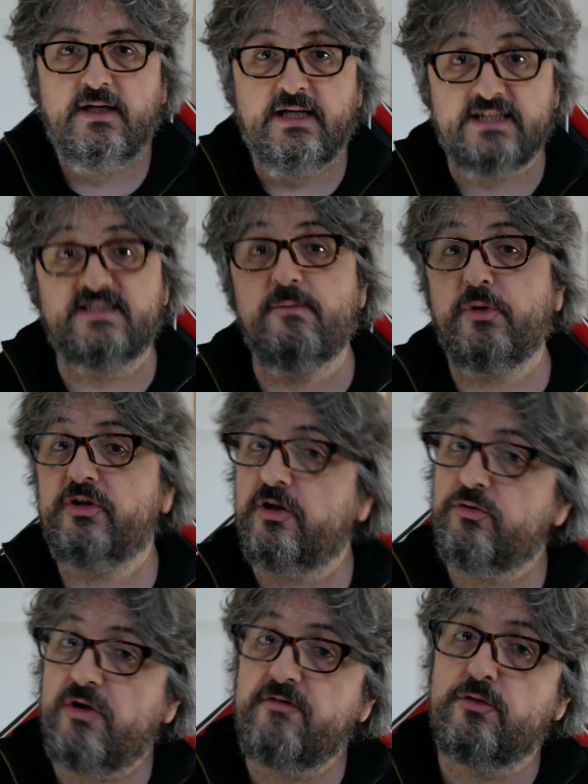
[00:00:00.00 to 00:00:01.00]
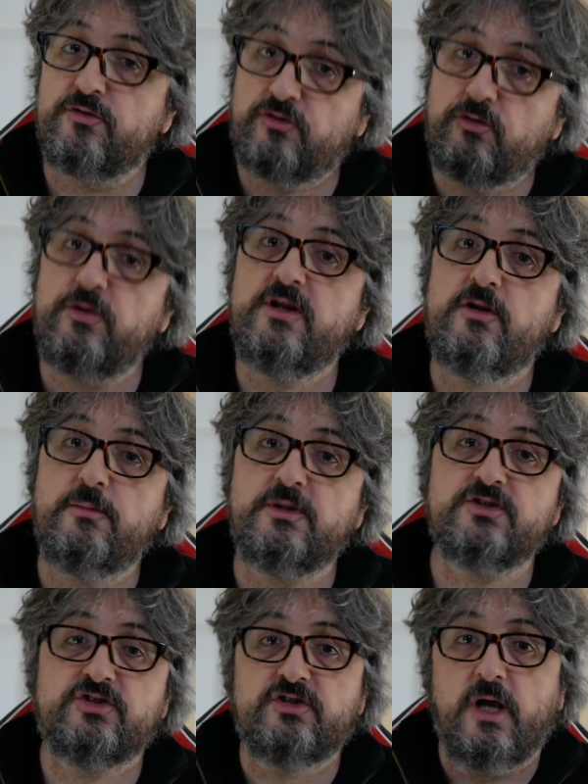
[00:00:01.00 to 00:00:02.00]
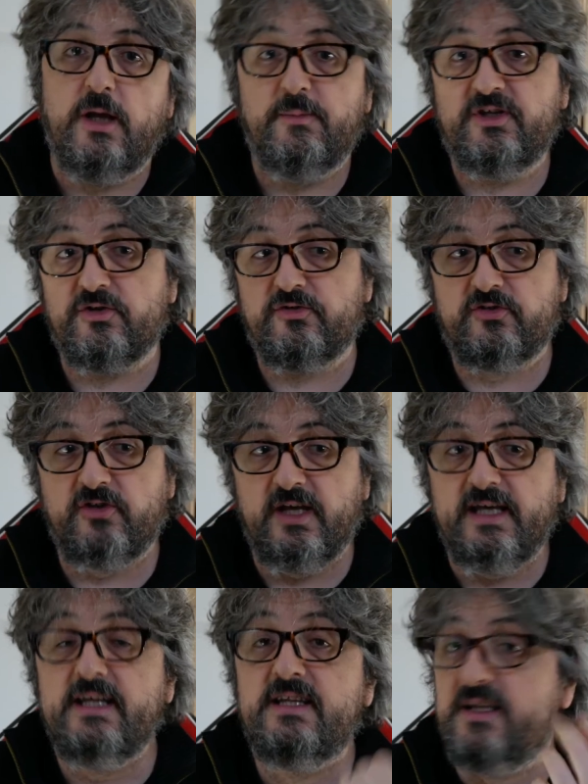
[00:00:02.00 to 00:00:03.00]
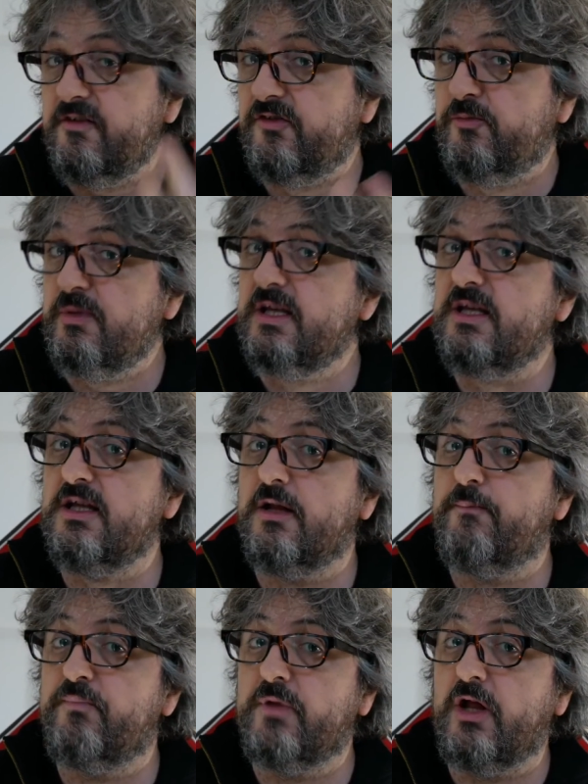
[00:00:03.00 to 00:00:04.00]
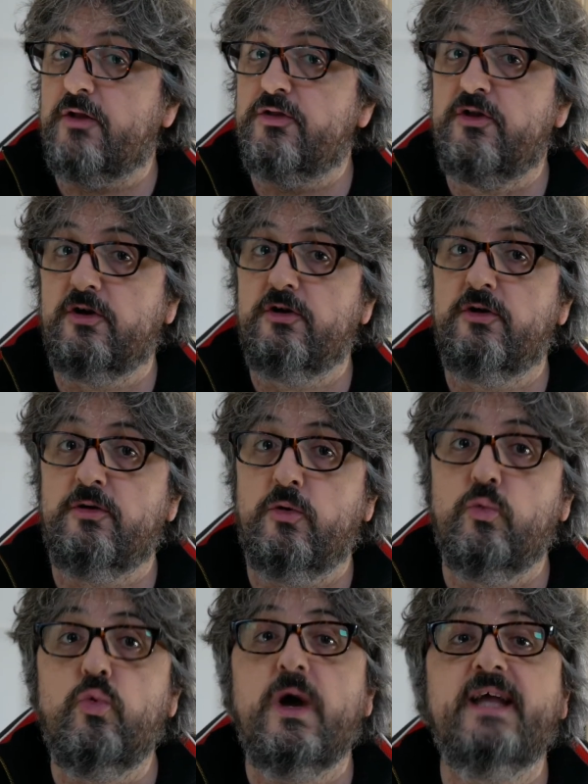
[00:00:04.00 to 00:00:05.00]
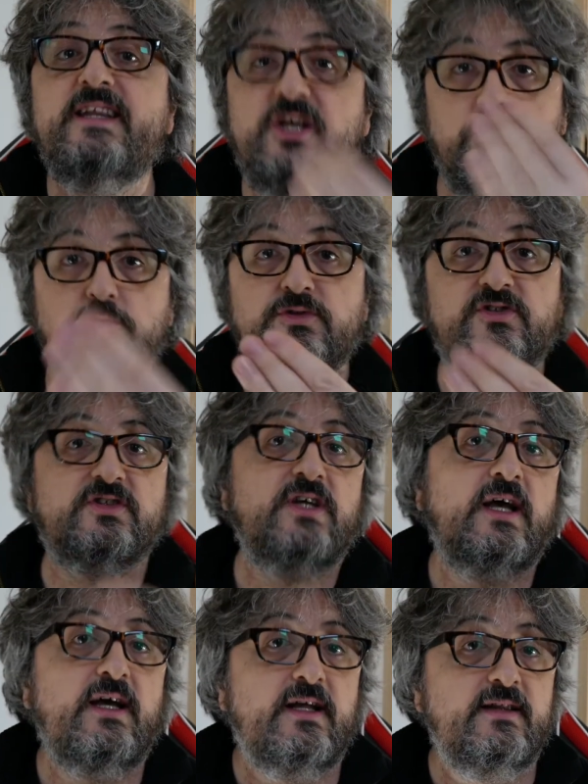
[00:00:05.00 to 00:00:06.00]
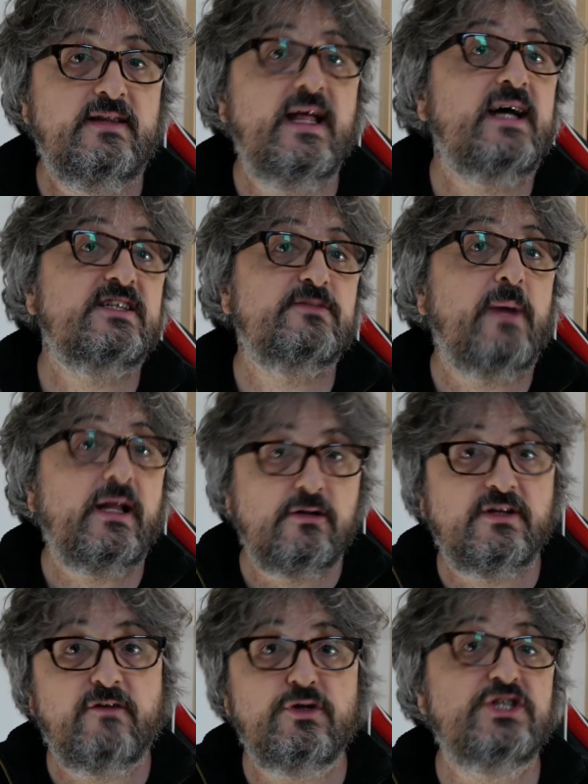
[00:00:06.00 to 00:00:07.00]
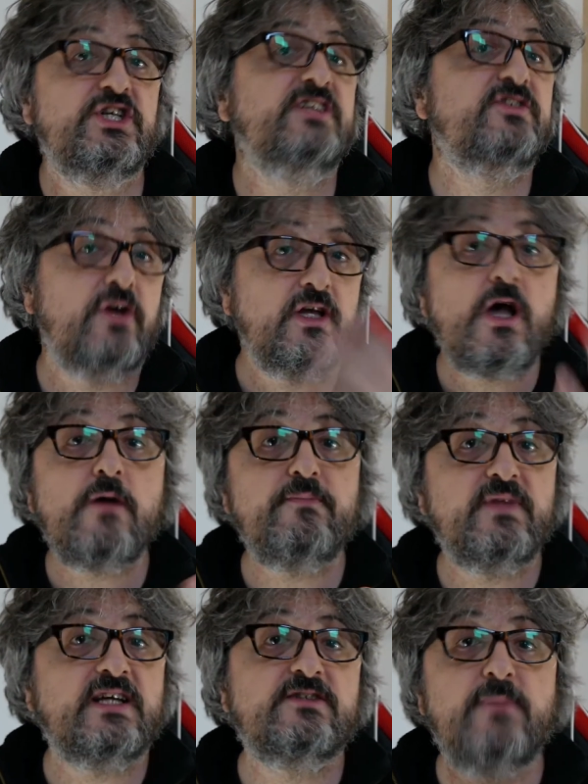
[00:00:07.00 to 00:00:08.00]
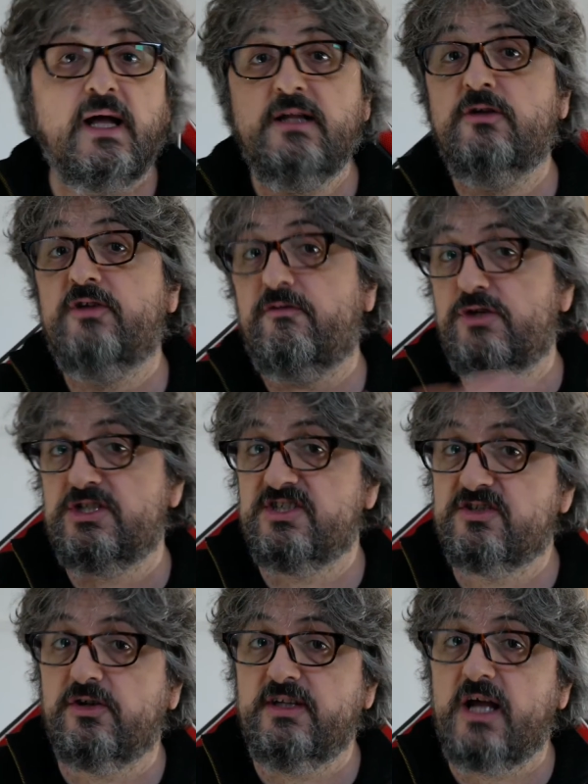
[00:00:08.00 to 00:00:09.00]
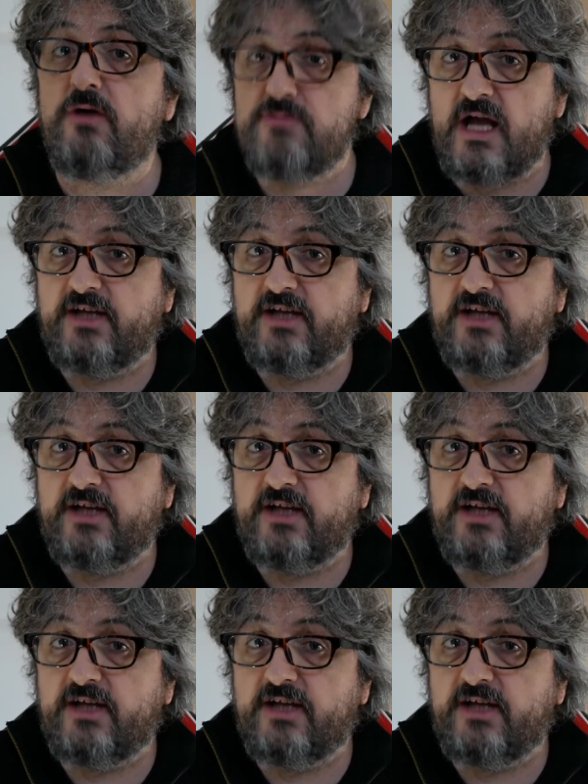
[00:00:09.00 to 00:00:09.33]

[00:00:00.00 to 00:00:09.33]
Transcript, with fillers: It's important to have those three numbers because it gives me the way it goes does my load average is going up, does my load average is going down?